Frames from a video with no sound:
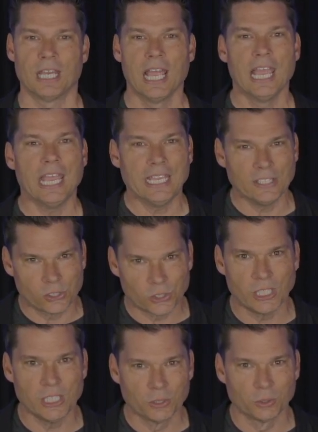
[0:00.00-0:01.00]
He's
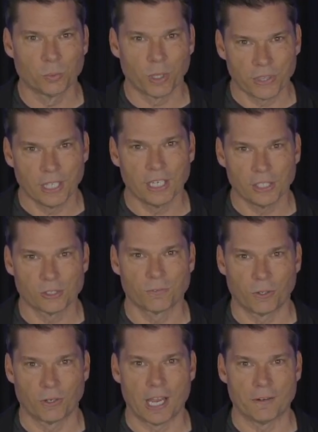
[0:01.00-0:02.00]
sealed within us
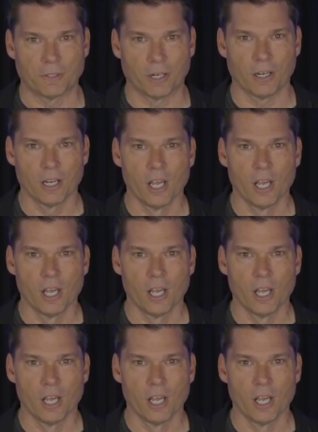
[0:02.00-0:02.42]
forever.